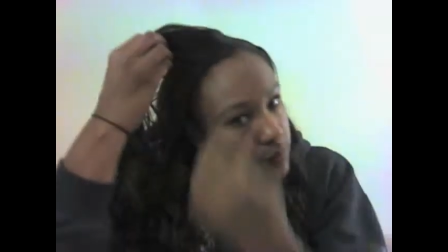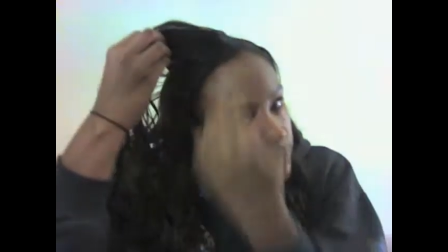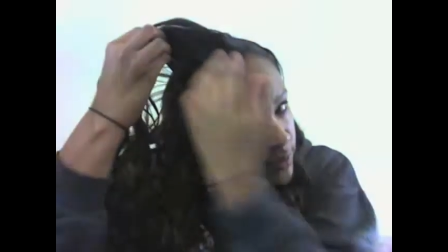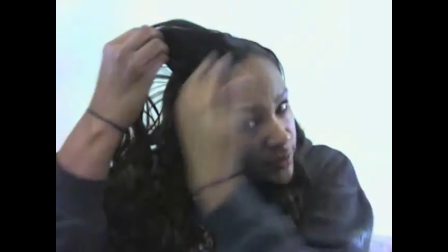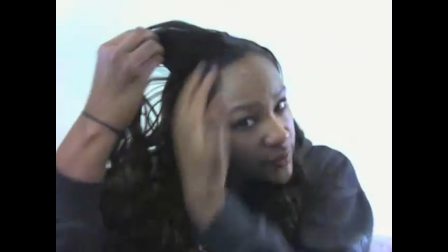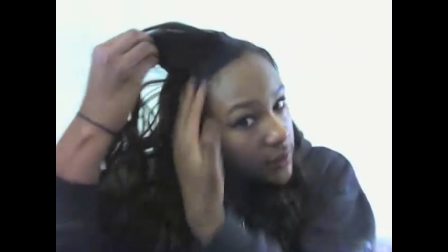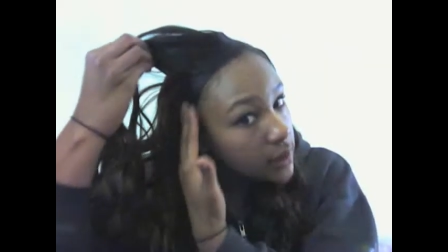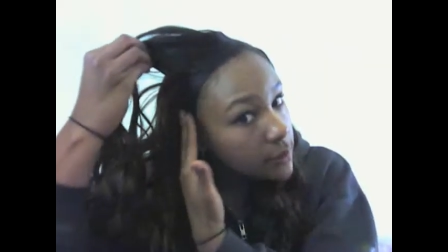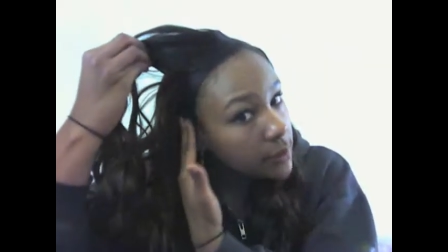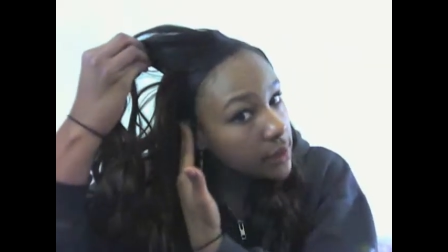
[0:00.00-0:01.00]
in the front
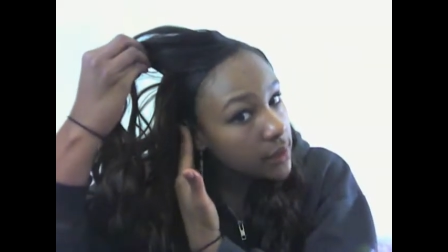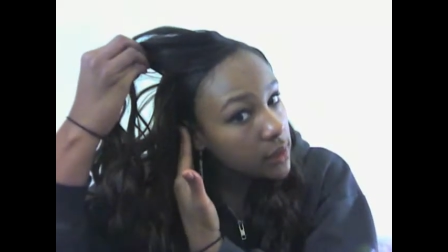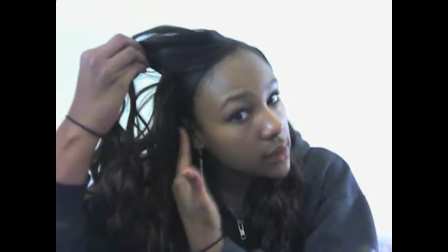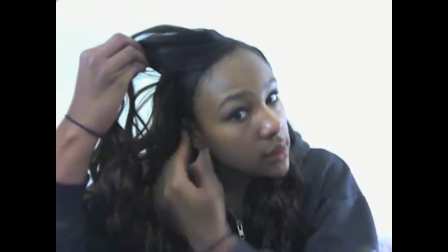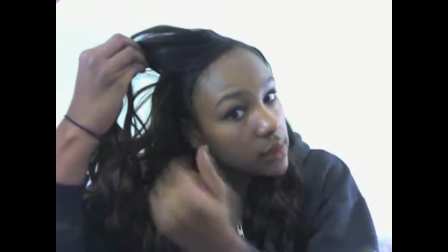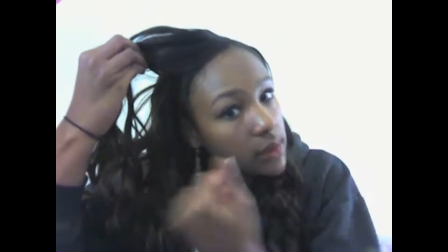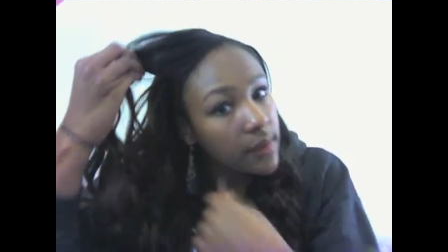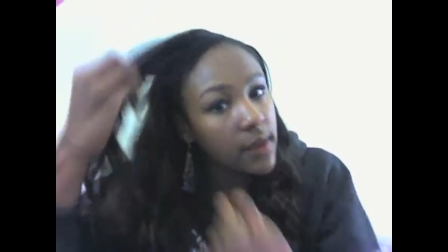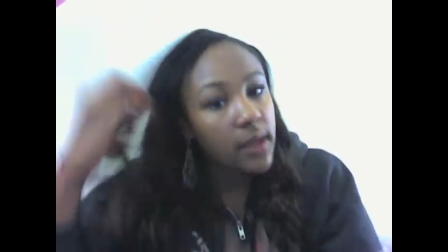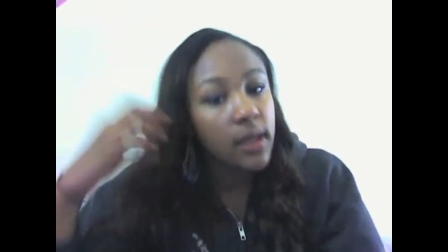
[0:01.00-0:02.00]
up here and
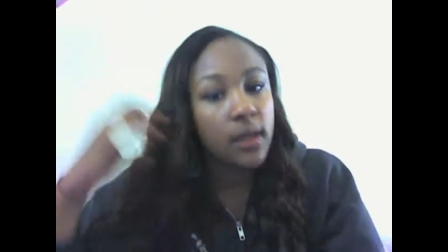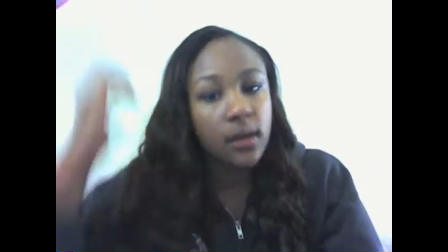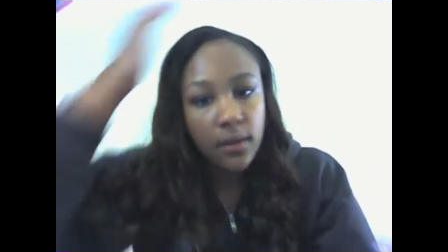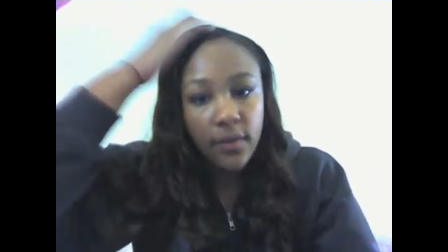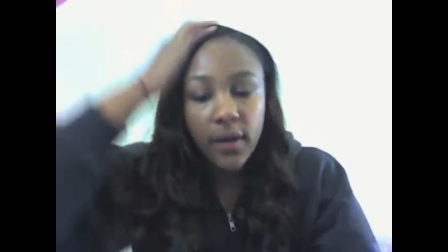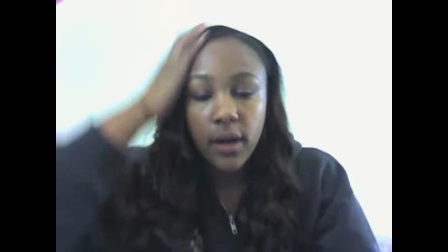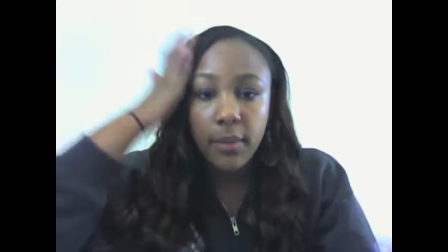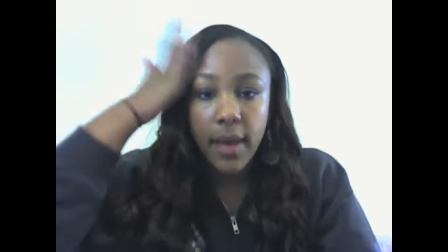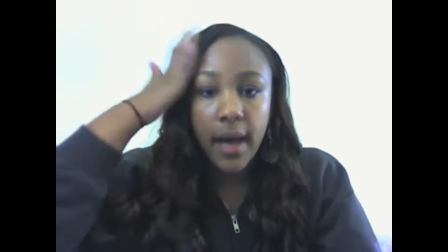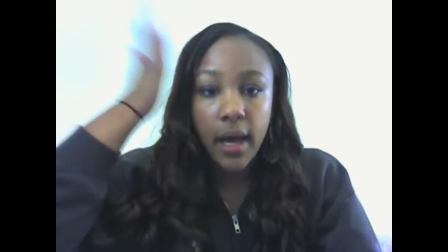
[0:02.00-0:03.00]
then again in the very
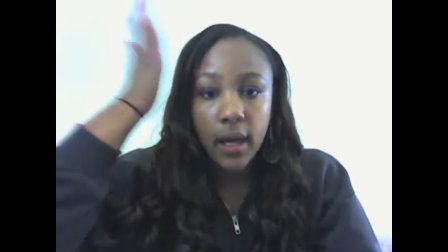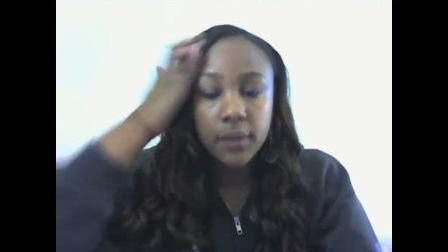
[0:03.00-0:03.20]
back